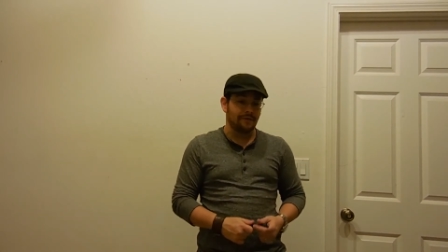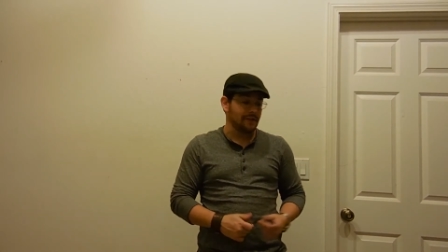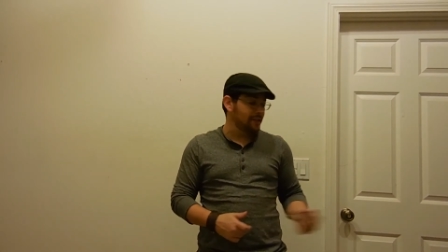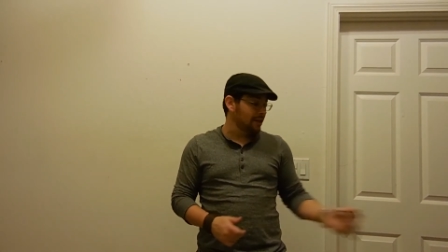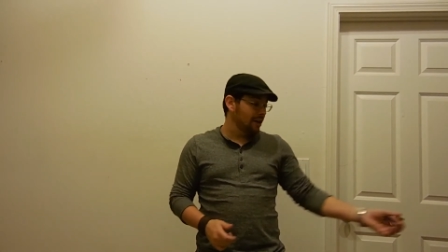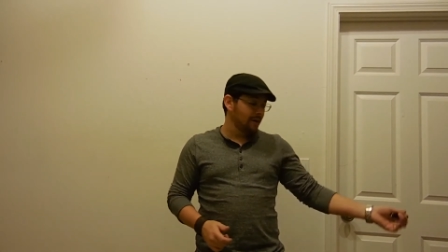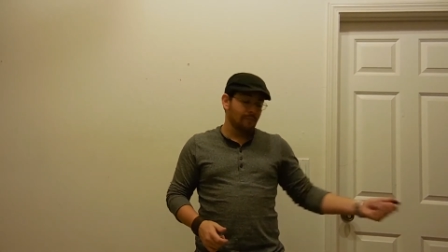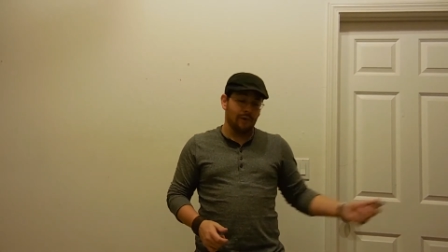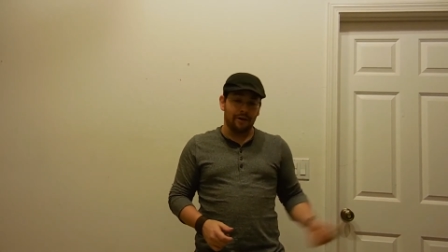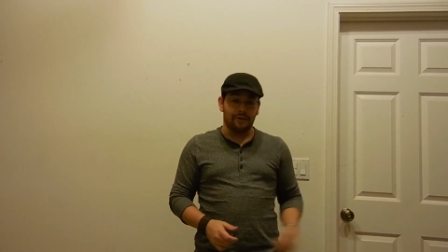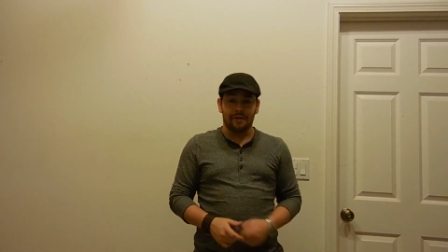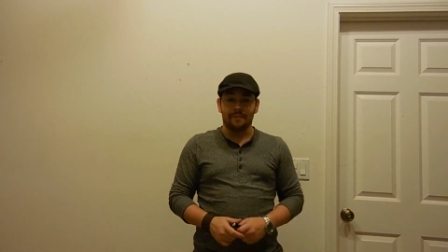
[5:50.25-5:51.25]
It's
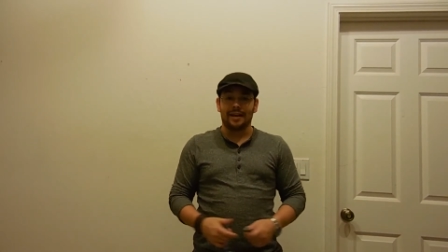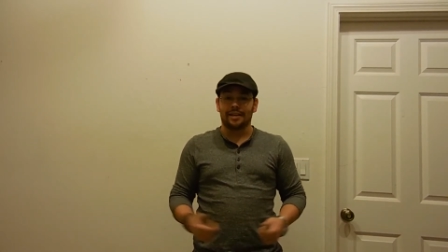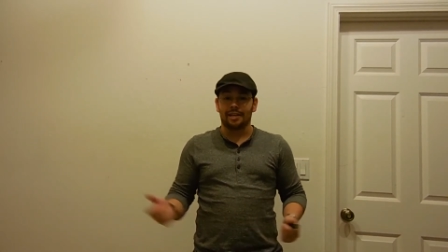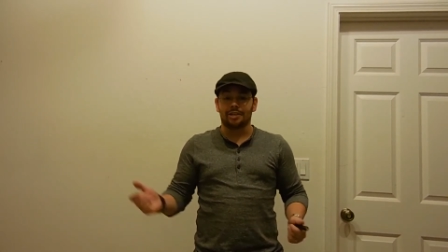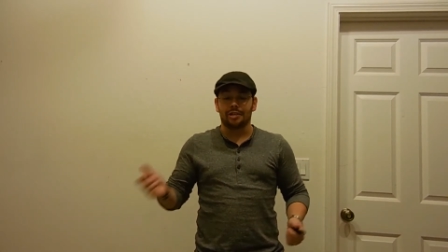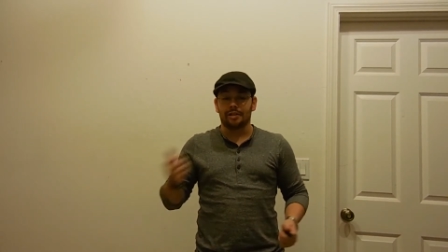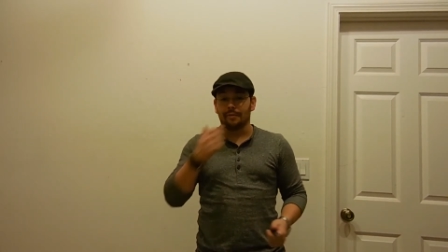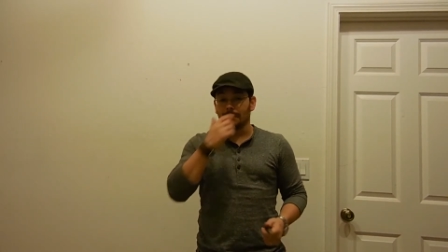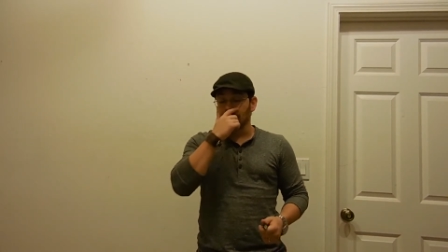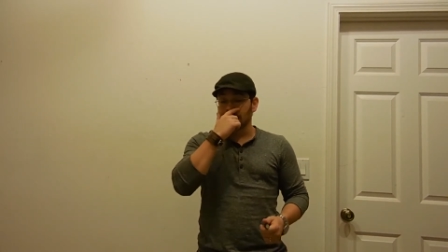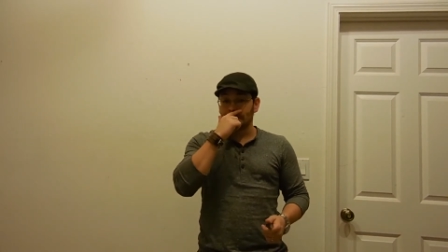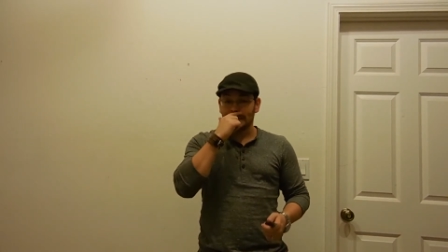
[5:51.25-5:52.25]
brighter than my kitchen
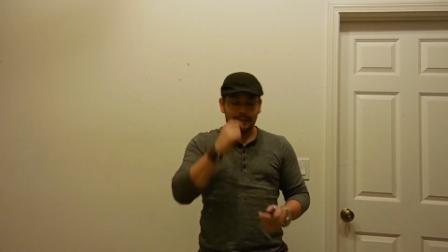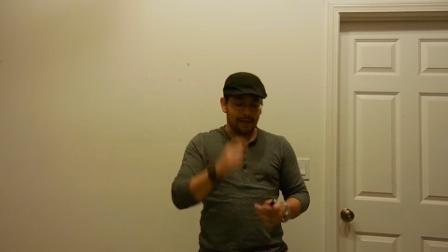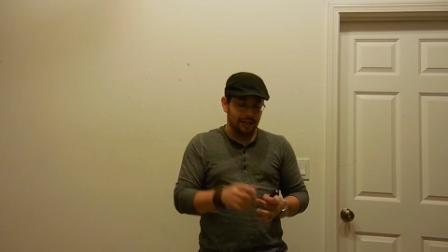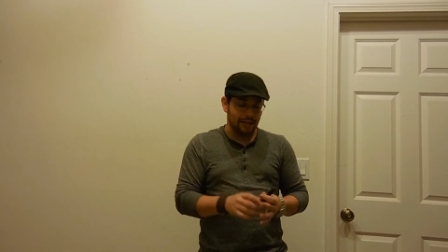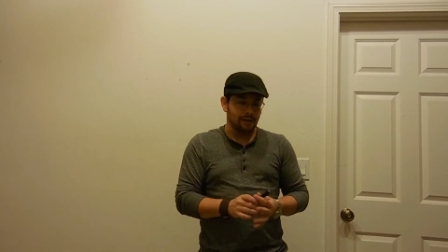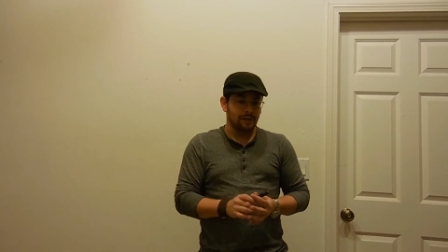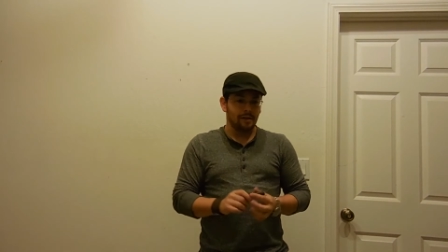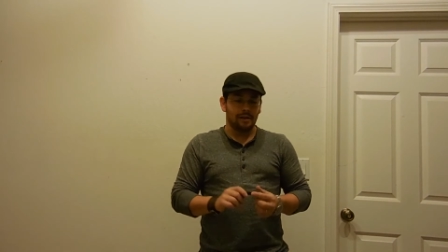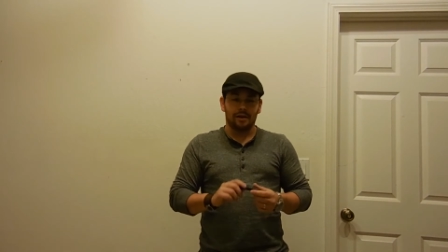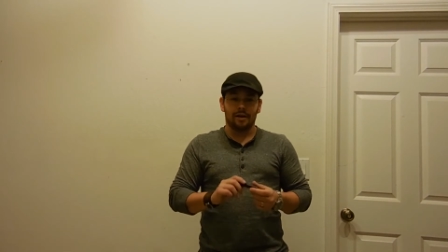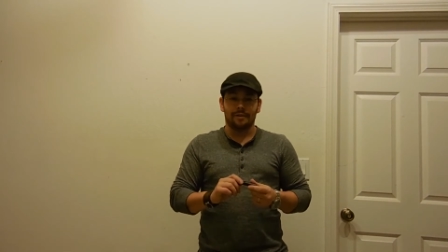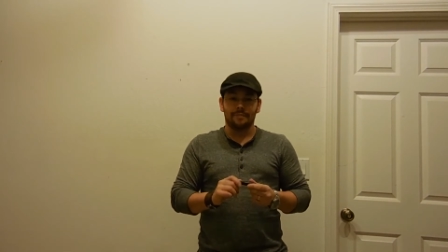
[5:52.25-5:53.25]
emergency light,
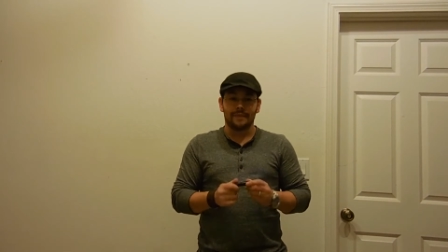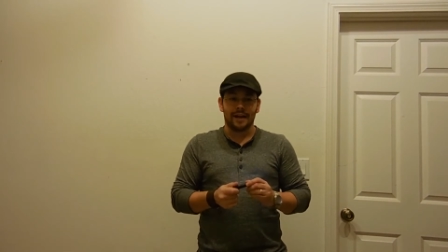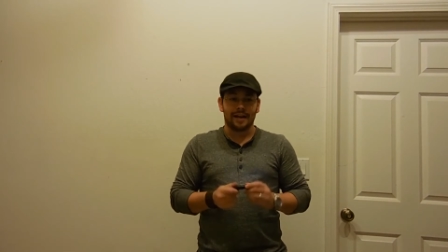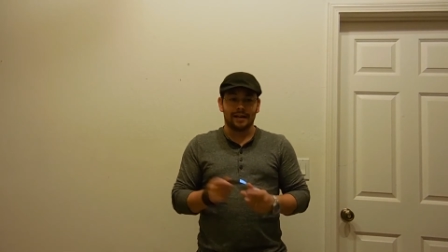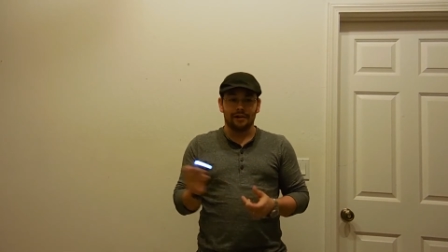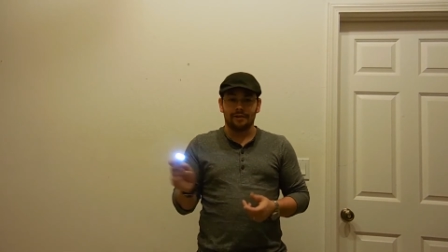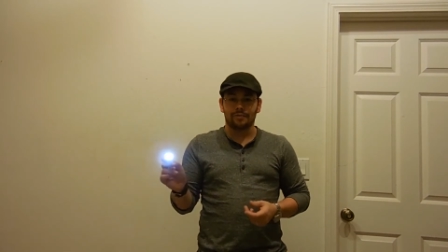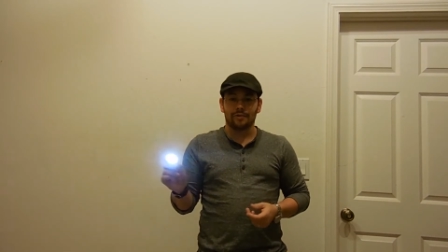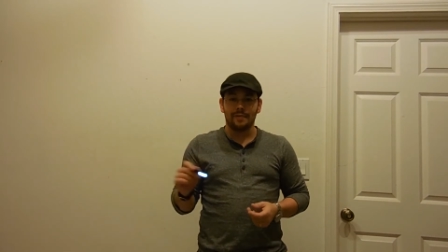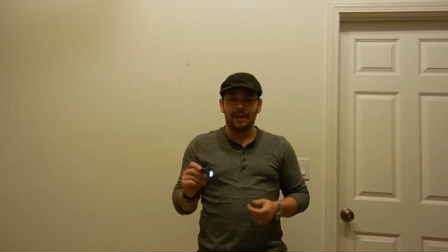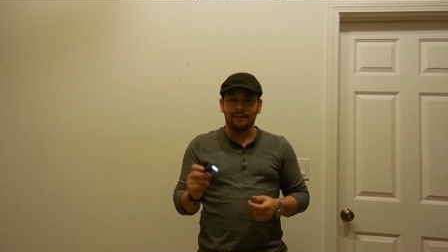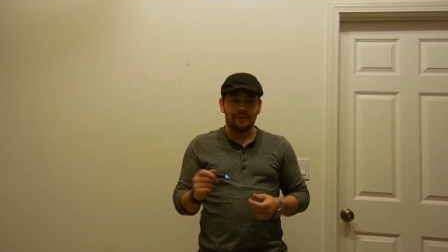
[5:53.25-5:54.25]
and I carry this with
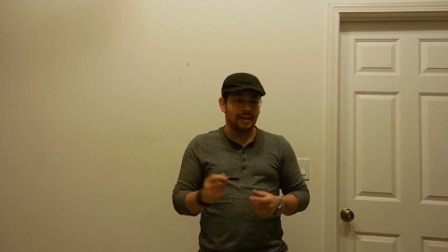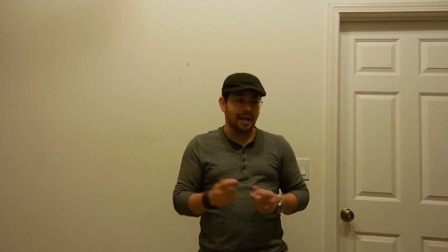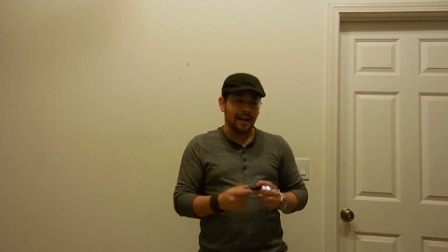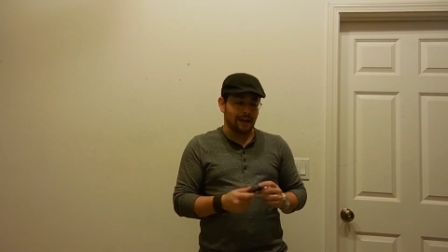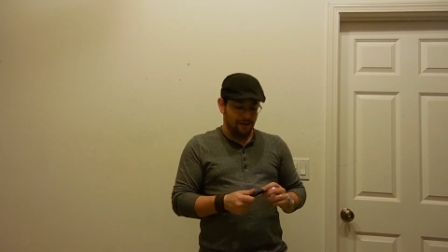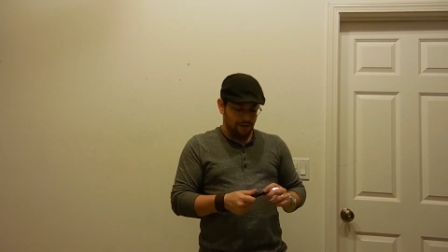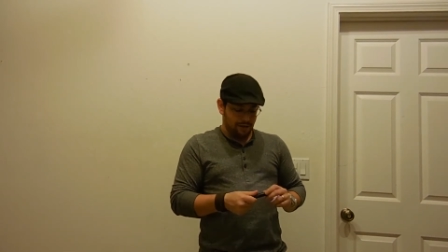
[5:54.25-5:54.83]
me every day.